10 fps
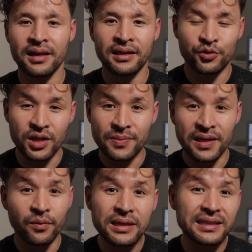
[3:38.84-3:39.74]
Trust me,
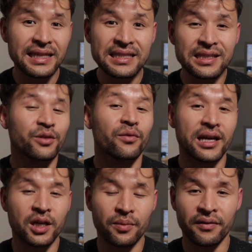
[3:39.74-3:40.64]
it wasn't easy to
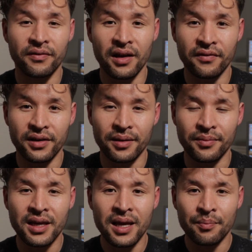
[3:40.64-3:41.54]
wake up at 5
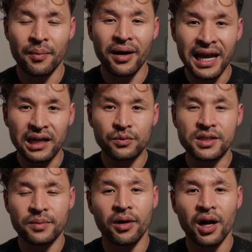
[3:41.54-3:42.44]
a.m, but my health
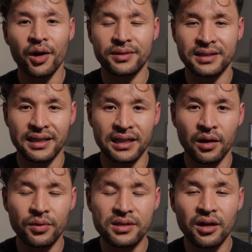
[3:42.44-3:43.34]
was a priority and I
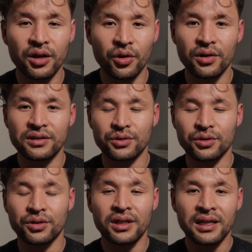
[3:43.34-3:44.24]
was not going
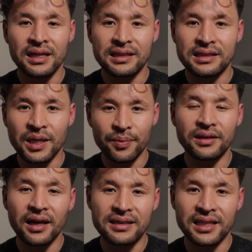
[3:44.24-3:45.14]
to
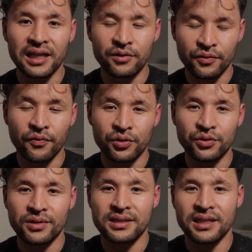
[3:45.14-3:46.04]
jeopardize that for
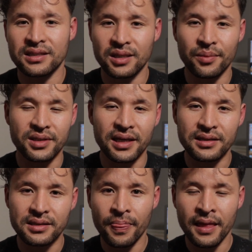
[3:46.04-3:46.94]
doing 6
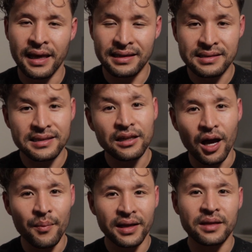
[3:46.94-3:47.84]
subjects. And instead, I
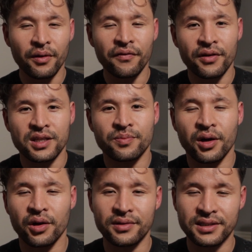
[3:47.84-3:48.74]
made it my first
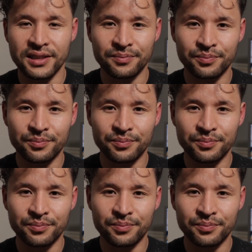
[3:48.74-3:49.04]
priority.